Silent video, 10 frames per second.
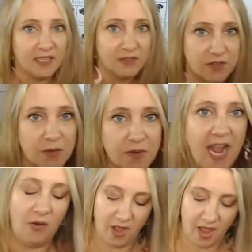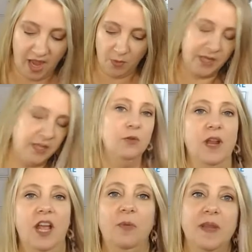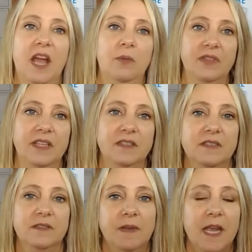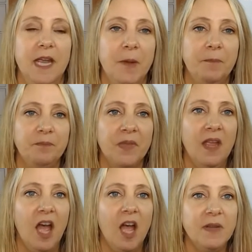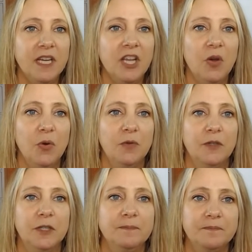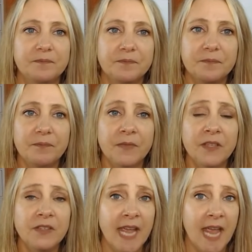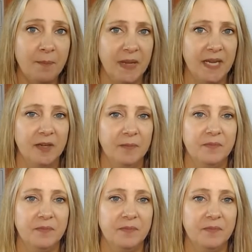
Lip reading: Okay, so now I want you to help me out with this, okay? I'm going to go over to Epic.